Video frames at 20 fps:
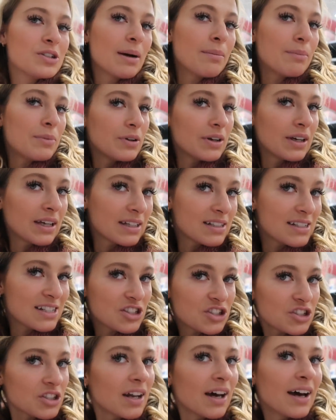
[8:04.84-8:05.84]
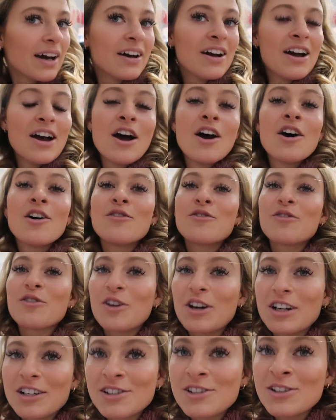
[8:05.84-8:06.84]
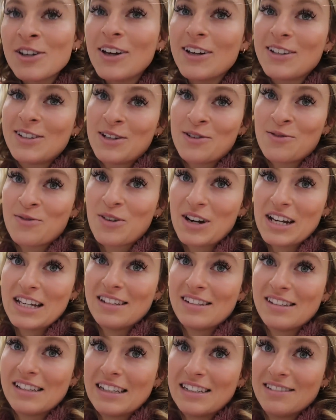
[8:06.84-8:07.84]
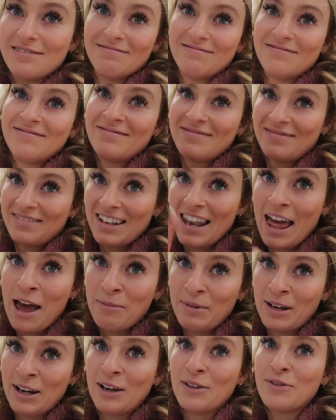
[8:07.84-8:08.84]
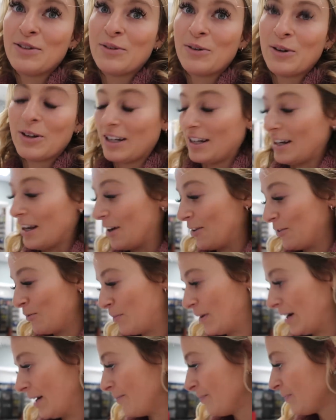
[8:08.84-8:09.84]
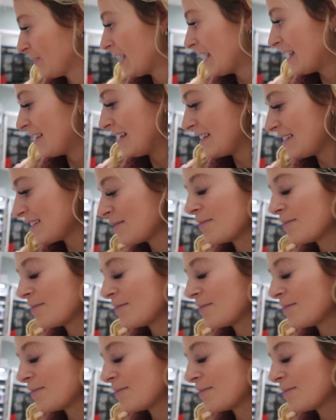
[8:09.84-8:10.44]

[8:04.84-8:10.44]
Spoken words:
shampoo and conditioner for a certain reason. Let me know if you want to know, but this